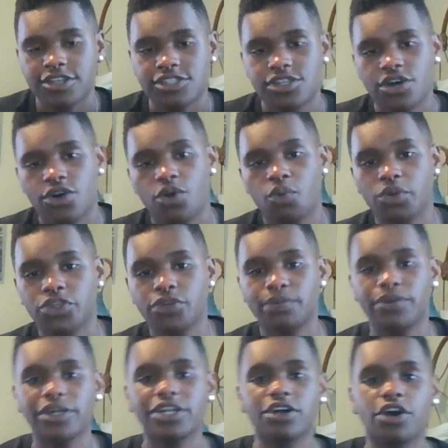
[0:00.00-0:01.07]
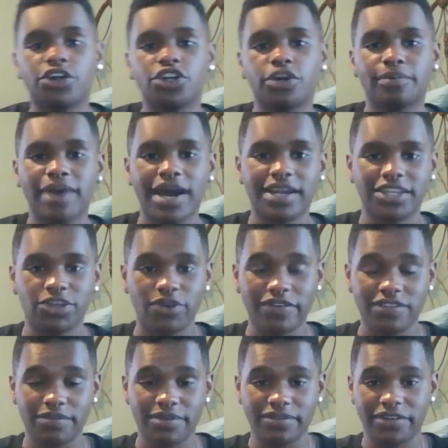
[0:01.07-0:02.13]
So when you put it on your body, you have
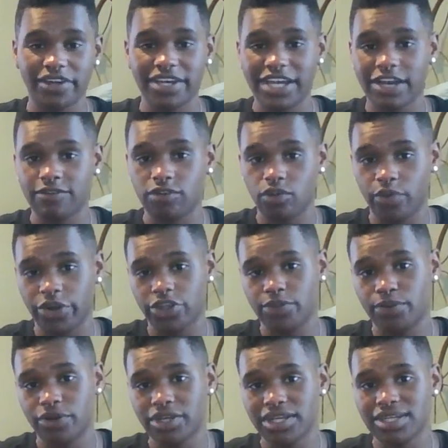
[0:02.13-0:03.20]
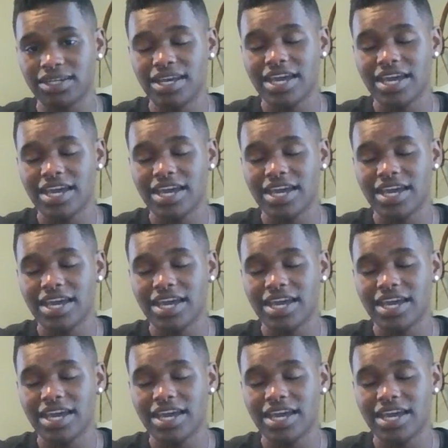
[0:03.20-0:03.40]
to be very careful where you put it